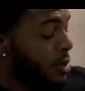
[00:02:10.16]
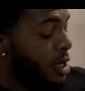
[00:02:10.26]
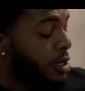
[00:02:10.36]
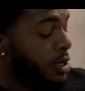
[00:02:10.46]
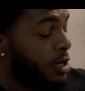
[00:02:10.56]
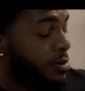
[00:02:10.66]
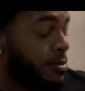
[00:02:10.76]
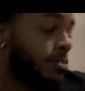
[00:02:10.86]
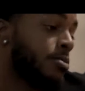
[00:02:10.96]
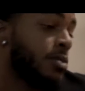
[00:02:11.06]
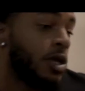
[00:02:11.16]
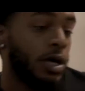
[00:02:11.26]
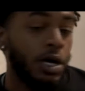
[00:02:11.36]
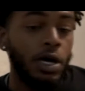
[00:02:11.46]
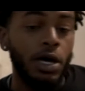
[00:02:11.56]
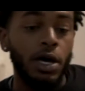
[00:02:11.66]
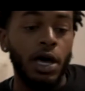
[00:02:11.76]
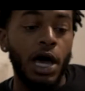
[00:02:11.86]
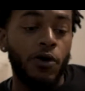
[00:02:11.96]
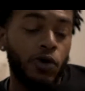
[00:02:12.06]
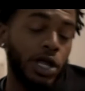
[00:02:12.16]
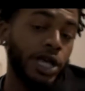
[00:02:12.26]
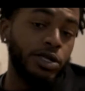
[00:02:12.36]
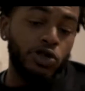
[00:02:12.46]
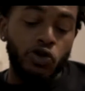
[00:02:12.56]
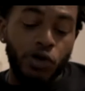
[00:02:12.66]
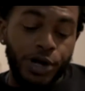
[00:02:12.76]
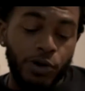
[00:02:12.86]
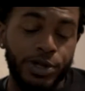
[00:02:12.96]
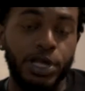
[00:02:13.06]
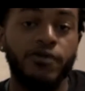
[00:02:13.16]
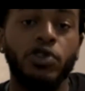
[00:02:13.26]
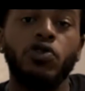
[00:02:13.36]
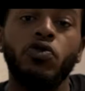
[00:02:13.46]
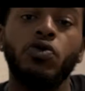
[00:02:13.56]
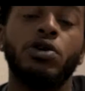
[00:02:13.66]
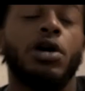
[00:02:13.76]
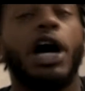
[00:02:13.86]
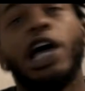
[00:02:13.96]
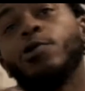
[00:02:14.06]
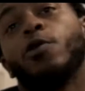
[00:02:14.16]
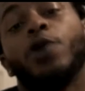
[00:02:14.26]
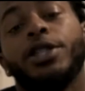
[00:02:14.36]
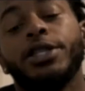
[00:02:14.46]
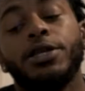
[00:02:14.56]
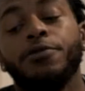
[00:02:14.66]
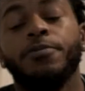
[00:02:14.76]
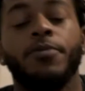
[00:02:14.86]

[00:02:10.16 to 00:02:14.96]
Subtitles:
And then I realized the school that I was leaving to, Iowa Wesleyan.